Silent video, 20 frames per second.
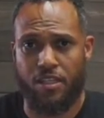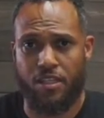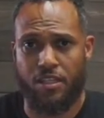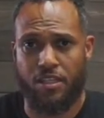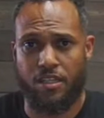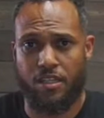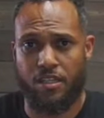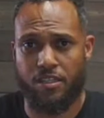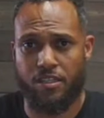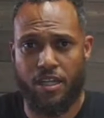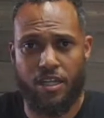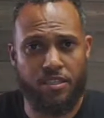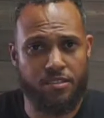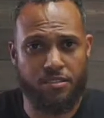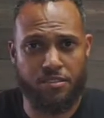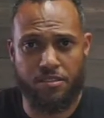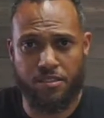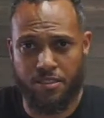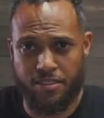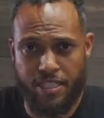not
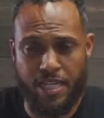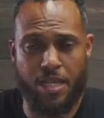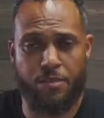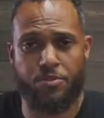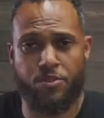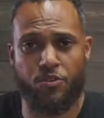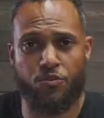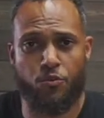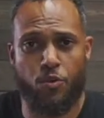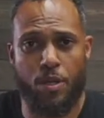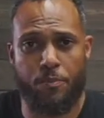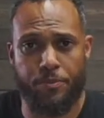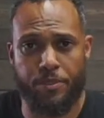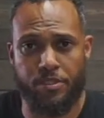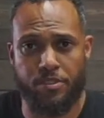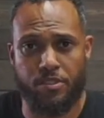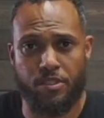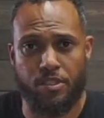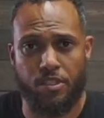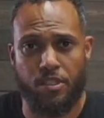the types of
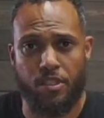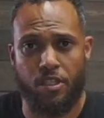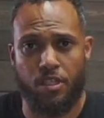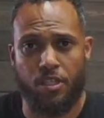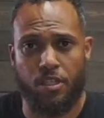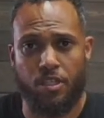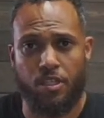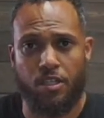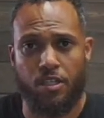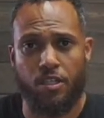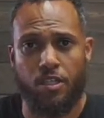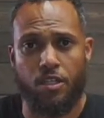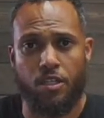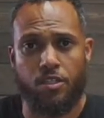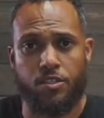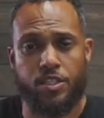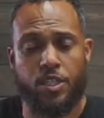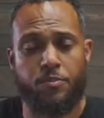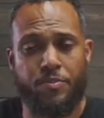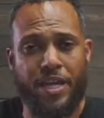weapons.
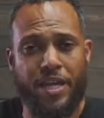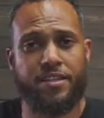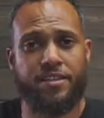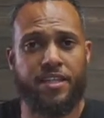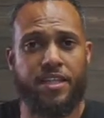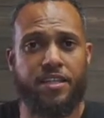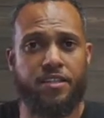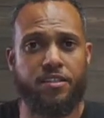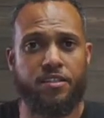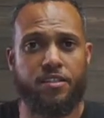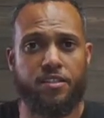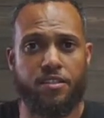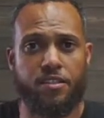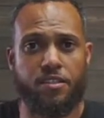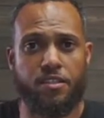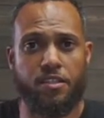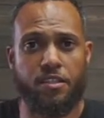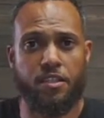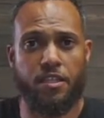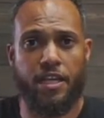See, back then,
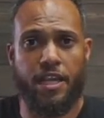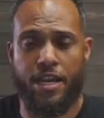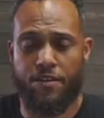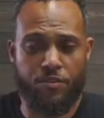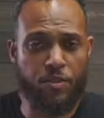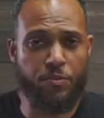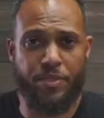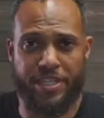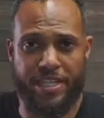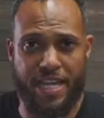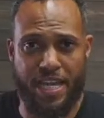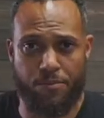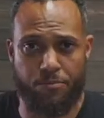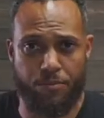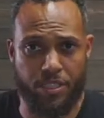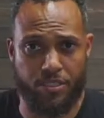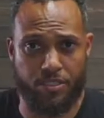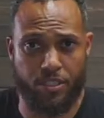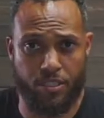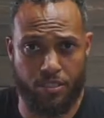everybody had
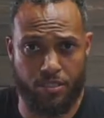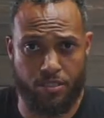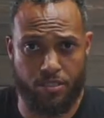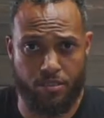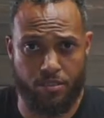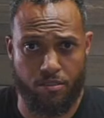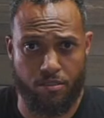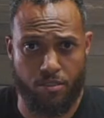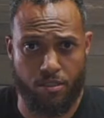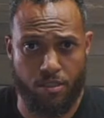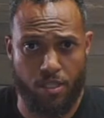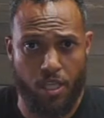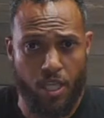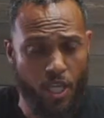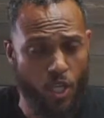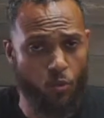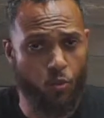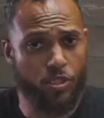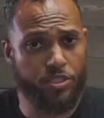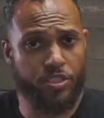muskets.
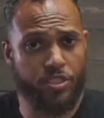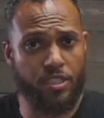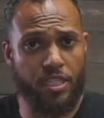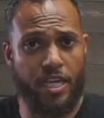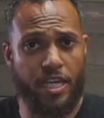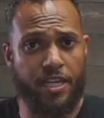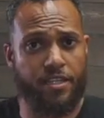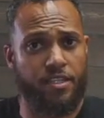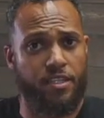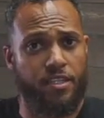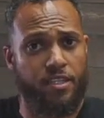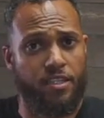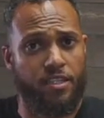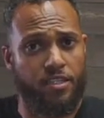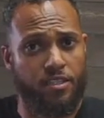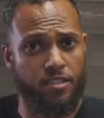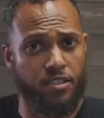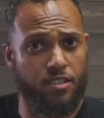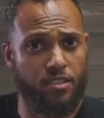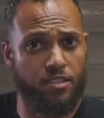It wasn't like
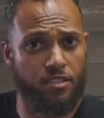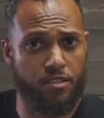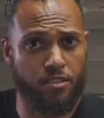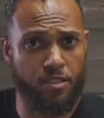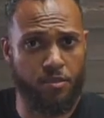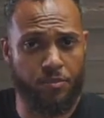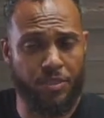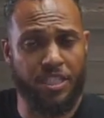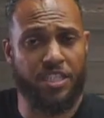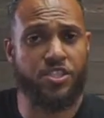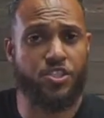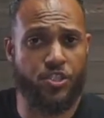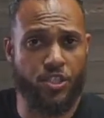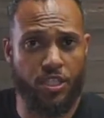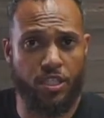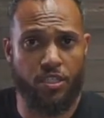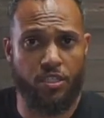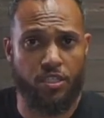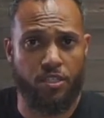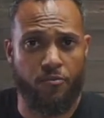the
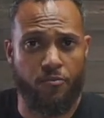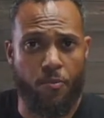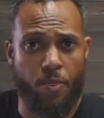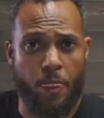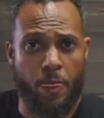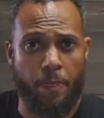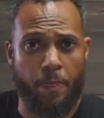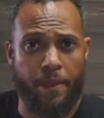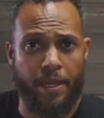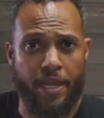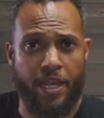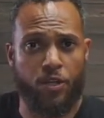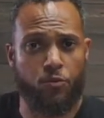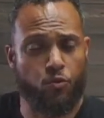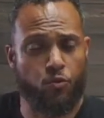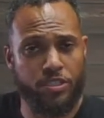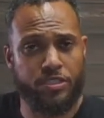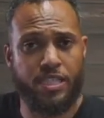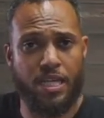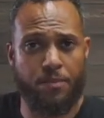militia had
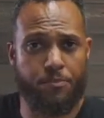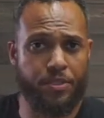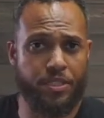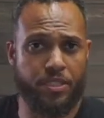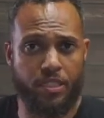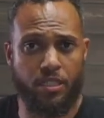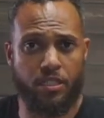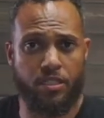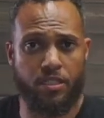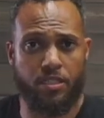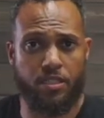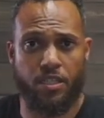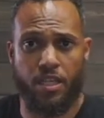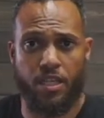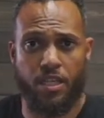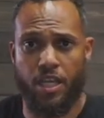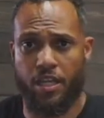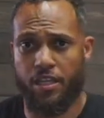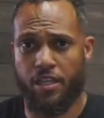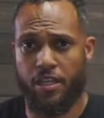one type of gun
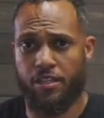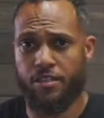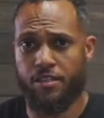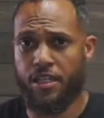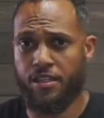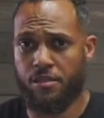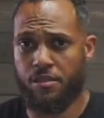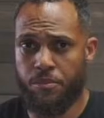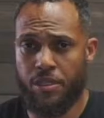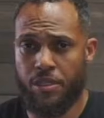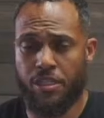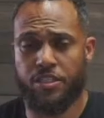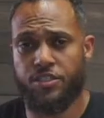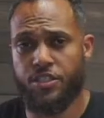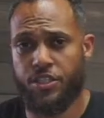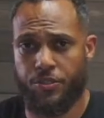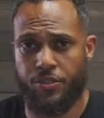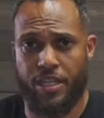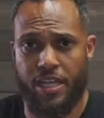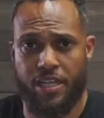and then the
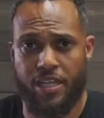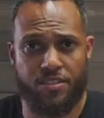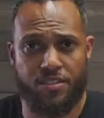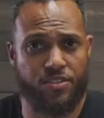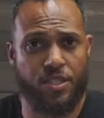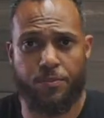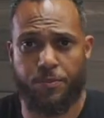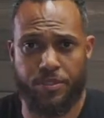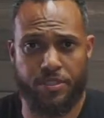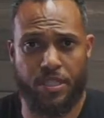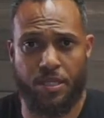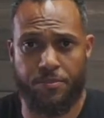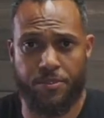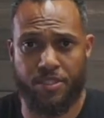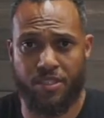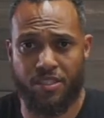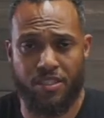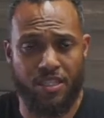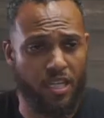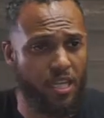military had a separate type of
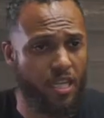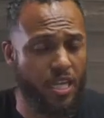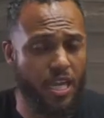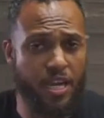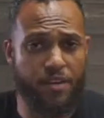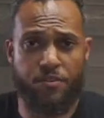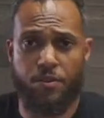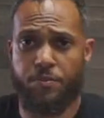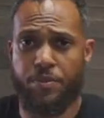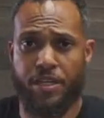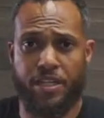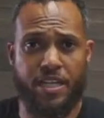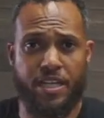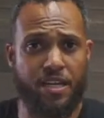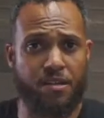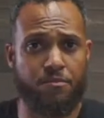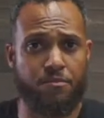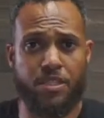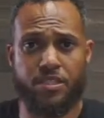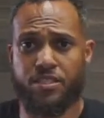gun. Everybody had
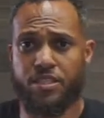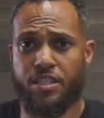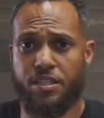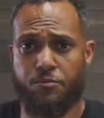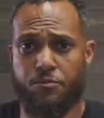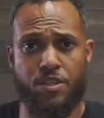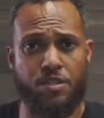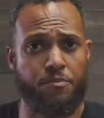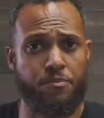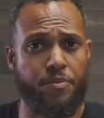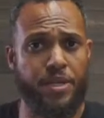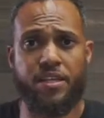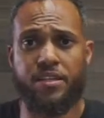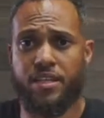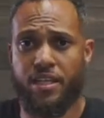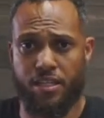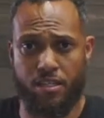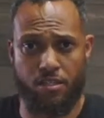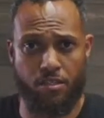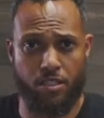a musket with a
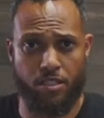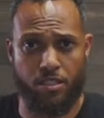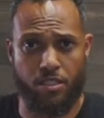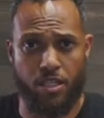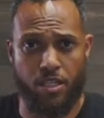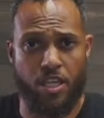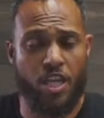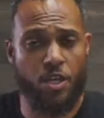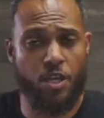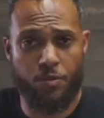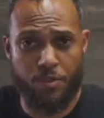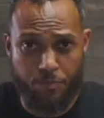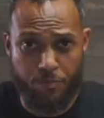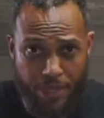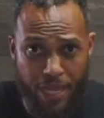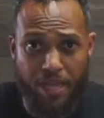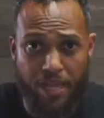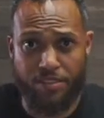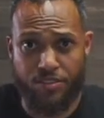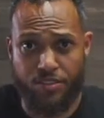bayonet on it. It was
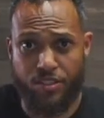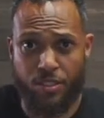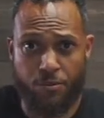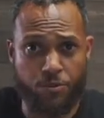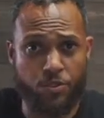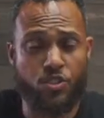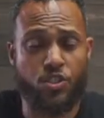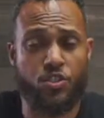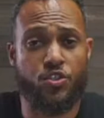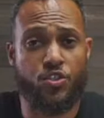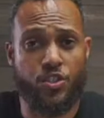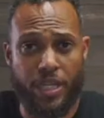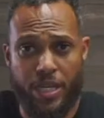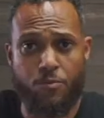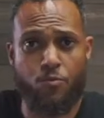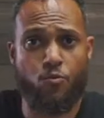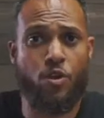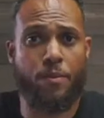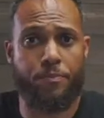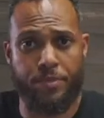balanced. It was the
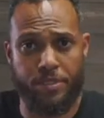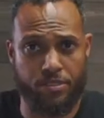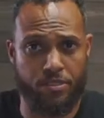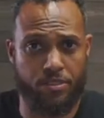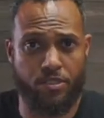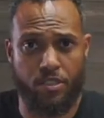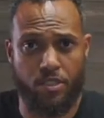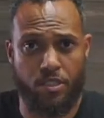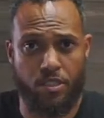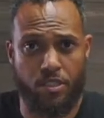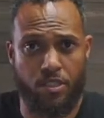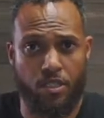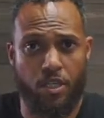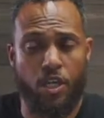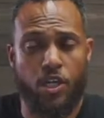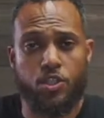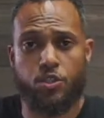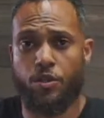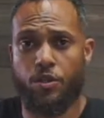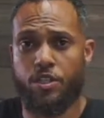same weapons.
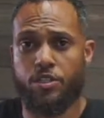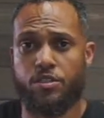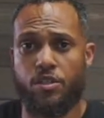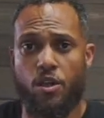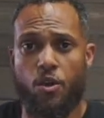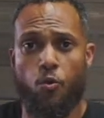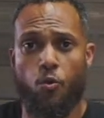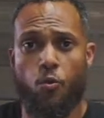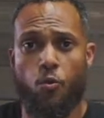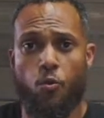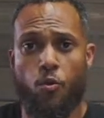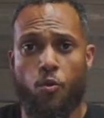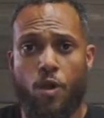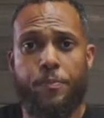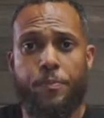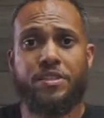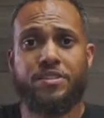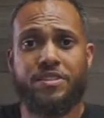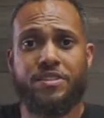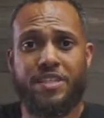So as weapons
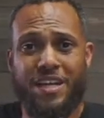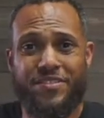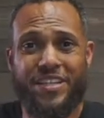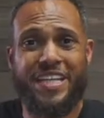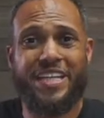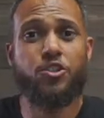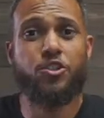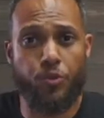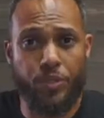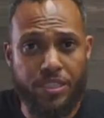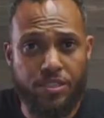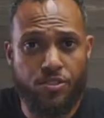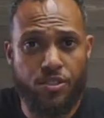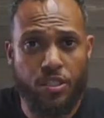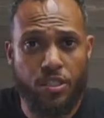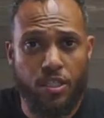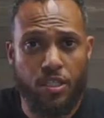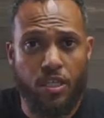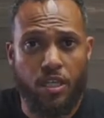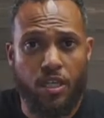have increased,
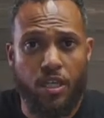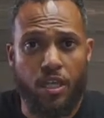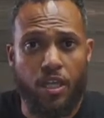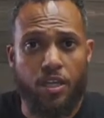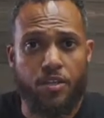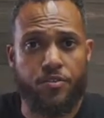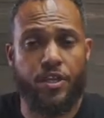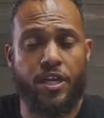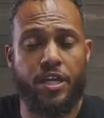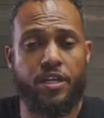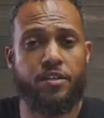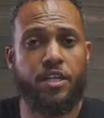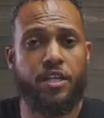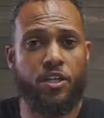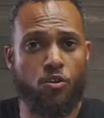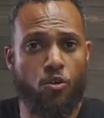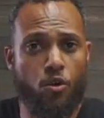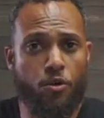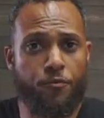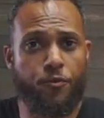then in
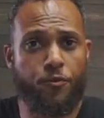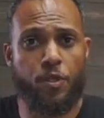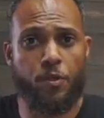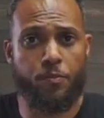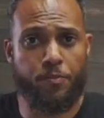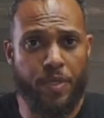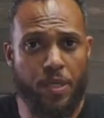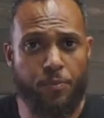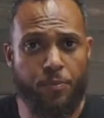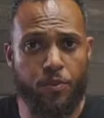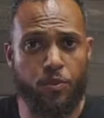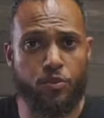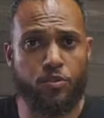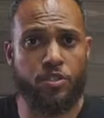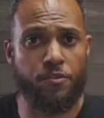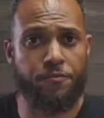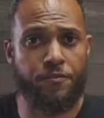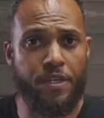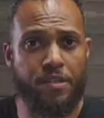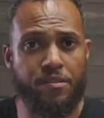order for the people to
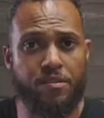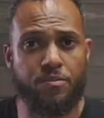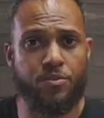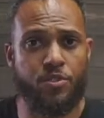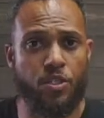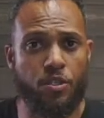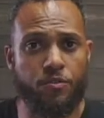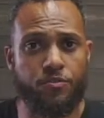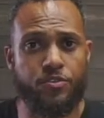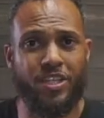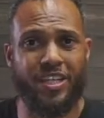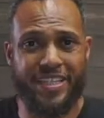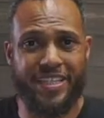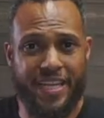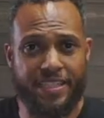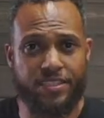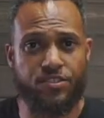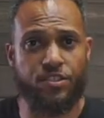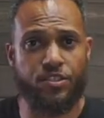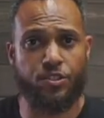defend themselves
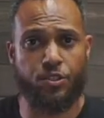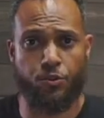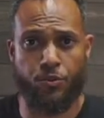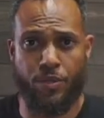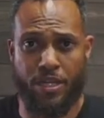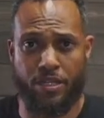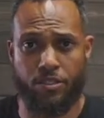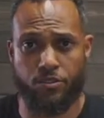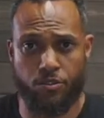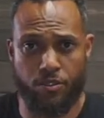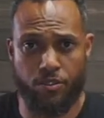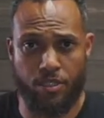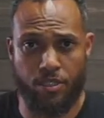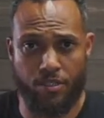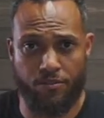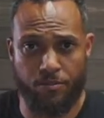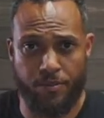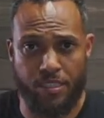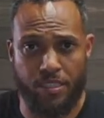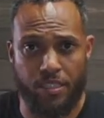against a tyrannical
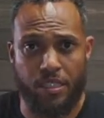government,